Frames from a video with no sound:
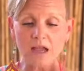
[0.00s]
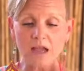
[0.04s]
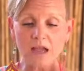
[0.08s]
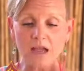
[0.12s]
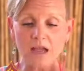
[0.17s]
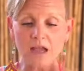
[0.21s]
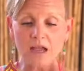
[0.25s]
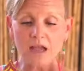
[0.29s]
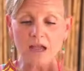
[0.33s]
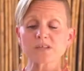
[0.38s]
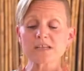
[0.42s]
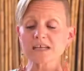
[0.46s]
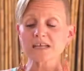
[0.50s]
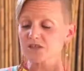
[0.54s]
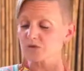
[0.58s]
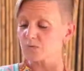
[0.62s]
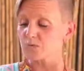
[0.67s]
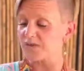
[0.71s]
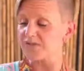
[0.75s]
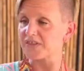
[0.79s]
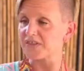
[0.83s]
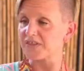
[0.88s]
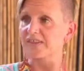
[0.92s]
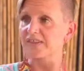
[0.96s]
just realized the
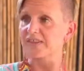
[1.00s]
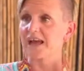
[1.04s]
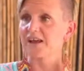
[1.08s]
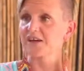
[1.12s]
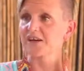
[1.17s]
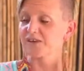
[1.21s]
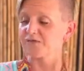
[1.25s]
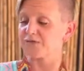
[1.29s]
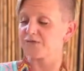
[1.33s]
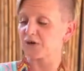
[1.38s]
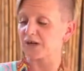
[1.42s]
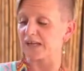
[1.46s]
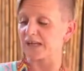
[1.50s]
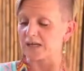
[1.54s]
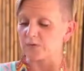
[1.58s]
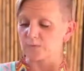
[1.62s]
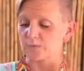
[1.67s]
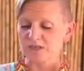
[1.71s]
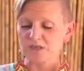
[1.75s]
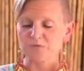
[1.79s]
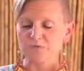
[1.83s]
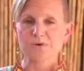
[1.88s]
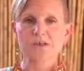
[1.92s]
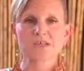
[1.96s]
one thing that I did forget
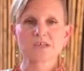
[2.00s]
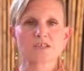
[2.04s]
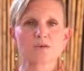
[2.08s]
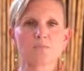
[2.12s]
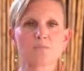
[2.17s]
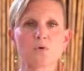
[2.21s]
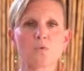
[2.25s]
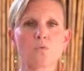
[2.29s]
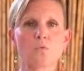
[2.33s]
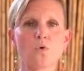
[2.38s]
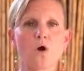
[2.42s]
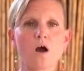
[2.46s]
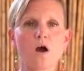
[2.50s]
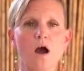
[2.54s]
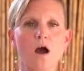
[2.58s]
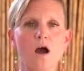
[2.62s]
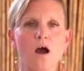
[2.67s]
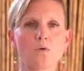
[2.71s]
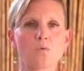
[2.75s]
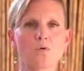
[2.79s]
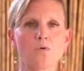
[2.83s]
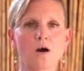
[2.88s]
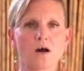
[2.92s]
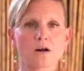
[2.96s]
was to bring some
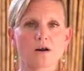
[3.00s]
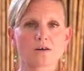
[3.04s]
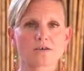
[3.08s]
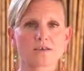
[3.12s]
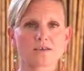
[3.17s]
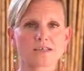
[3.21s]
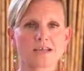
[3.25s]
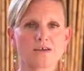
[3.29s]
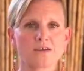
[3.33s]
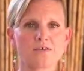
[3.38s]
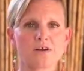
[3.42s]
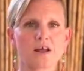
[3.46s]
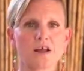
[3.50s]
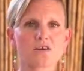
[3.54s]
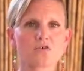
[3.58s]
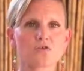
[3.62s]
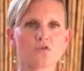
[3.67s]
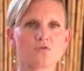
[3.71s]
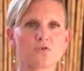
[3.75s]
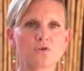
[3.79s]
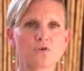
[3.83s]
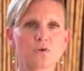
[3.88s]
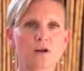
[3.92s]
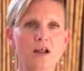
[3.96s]
hot water. Stefan, I don't know
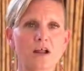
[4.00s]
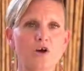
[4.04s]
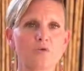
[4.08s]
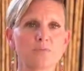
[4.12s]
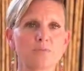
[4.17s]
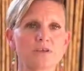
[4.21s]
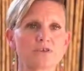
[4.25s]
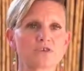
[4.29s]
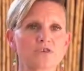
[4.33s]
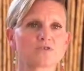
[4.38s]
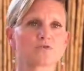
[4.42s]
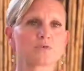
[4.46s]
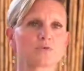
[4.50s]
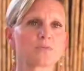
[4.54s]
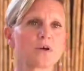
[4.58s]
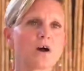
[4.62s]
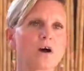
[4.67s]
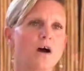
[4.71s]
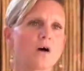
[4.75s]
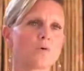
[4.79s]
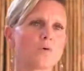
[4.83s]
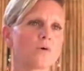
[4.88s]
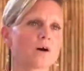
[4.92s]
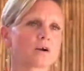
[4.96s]
if you could help me just from the
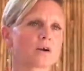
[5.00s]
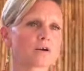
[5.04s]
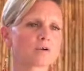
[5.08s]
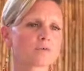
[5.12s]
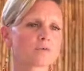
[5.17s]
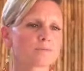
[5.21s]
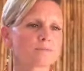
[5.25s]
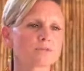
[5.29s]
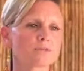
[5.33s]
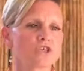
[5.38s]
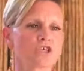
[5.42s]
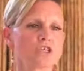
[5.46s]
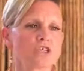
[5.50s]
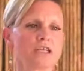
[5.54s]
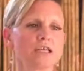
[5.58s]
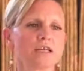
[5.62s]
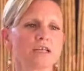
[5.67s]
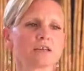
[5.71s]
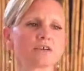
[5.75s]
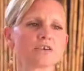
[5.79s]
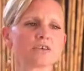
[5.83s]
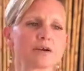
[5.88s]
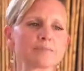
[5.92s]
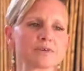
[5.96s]
hot water
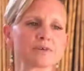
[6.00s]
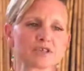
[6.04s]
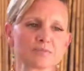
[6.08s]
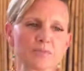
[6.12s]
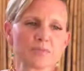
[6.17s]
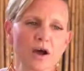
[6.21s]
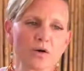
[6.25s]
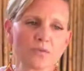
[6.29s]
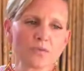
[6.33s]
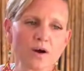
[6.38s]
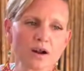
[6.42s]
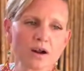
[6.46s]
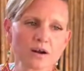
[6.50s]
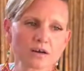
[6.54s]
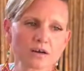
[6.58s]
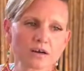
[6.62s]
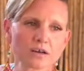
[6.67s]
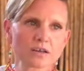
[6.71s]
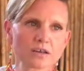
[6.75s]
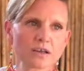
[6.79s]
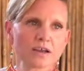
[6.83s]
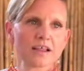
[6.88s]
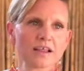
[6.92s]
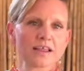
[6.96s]
machine. Grab me some hot water.
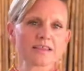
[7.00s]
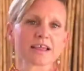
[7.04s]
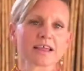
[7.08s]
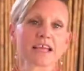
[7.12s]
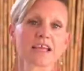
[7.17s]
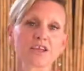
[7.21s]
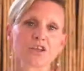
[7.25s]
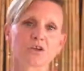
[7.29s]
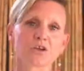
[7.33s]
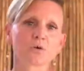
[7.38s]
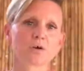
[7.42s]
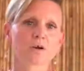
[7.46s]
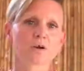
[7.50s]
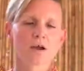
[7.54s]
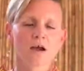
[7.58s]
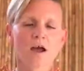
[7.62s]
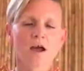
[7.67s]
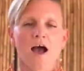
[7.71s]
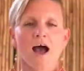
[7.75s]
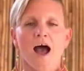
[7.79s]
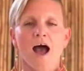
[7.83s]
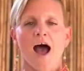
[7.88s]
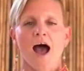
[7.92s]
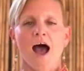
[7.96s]
Thank you.
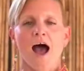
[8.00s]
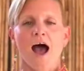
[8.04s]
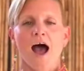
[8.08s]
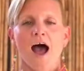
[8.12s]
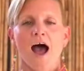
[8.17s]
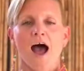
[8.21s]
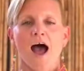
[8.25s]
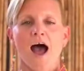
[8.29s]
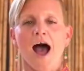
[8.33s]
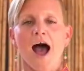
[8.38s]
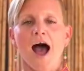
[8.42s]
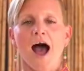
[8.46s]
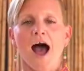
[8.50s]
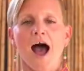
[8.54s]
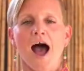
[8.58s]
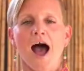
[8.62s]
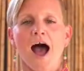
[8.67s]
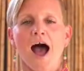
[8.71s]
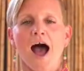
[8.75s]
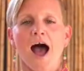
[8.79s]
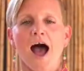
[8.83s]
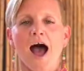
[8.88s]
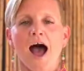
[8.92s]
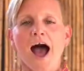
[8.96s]

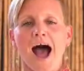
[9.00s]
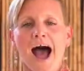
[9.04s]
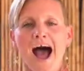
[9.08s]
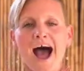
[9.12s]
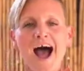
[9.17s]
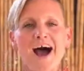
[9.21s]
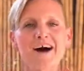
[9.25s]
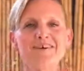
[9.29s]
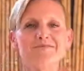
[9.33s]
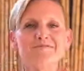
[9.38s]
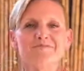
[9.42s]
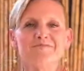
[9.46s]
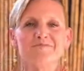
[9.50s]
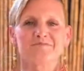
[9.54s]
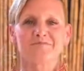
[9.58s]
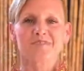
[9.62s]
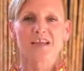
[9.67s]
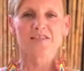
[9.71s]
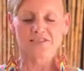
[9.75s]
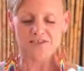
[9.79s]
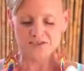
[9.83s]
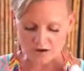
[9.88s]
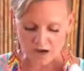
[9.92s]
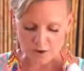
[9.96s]
So there are a
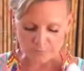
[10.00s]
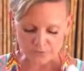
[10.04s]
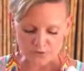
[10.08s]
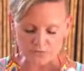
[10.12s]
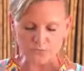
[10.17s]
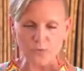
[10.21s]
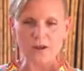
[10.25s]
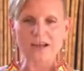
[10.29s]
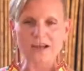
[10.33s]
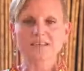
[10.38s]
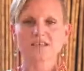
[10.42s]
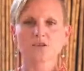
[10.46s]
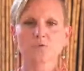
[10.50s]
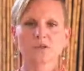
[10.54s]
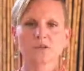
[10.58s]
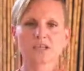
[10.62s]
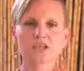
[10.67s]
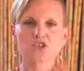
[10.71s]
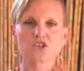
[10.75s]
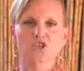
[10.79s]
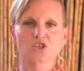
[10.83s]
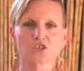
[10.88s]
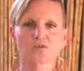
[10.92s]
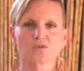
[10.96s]
couple of ways that we can
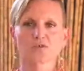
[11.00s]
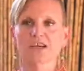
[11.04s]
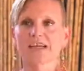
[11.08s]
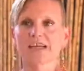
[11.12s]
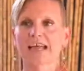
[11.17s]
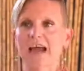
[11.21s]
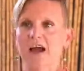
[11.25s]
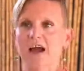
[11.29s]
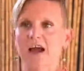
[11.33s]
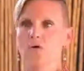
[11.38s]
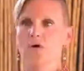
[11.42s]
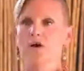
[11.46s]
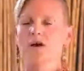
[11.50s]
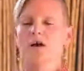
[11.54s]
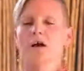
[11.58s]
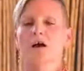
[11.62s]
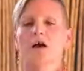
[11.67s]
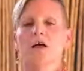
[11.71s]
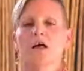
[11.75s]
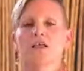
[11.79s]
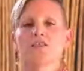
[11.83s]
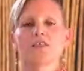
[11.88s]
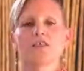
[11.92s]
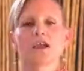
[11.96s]
serve cacao.
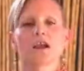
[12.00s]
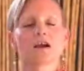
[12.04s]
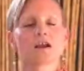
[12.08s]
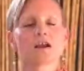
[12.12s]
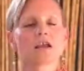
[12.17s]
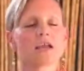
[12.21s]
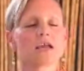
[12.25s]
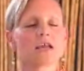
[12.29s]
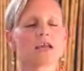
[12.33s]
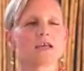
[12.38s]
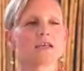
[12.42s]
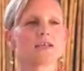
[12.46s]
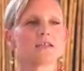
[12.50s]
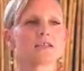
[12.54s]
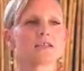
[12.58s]
There is,